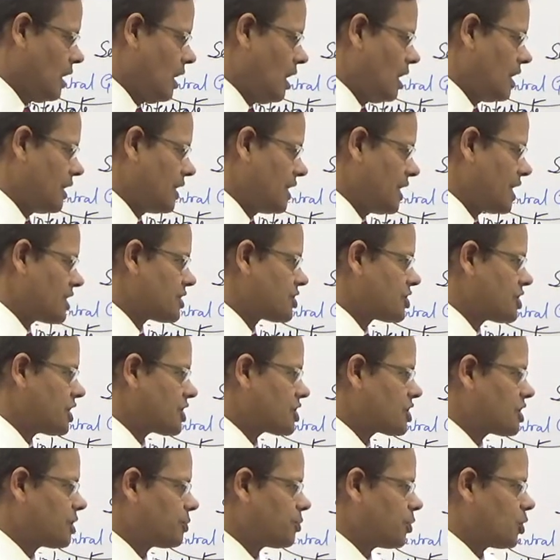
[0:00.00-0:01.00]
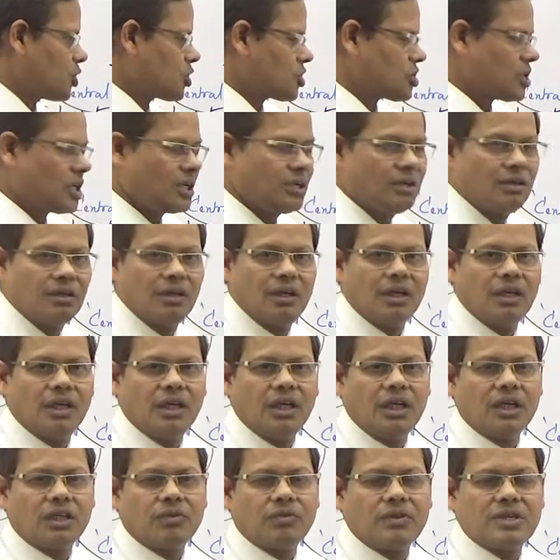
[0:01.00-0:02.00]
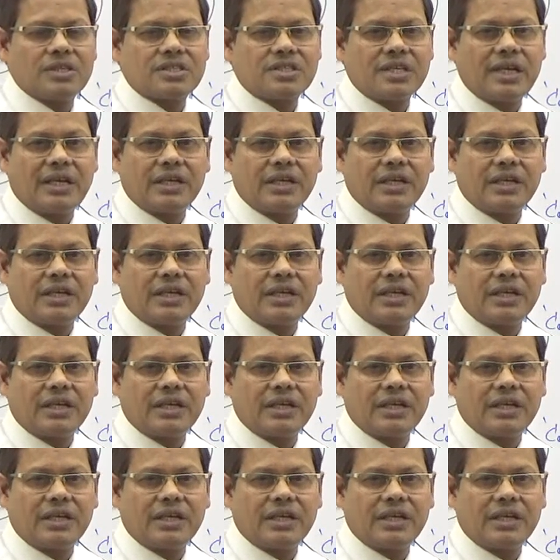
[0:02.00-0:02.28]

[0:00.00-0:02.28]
and SGST portion it will